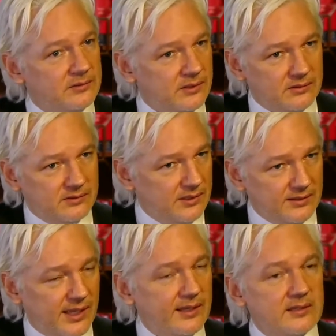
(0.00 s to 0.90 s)
You know?
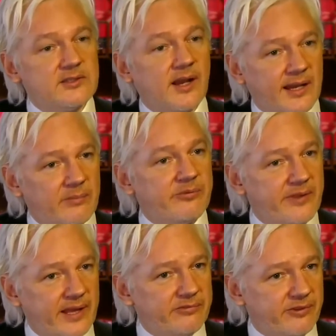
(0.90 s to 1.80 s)
They didn't sign up for
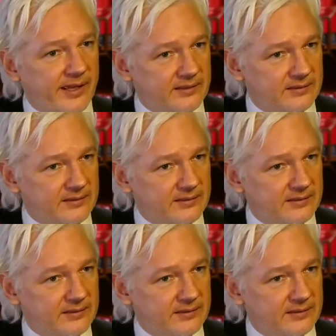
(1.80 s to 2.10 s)
that fight.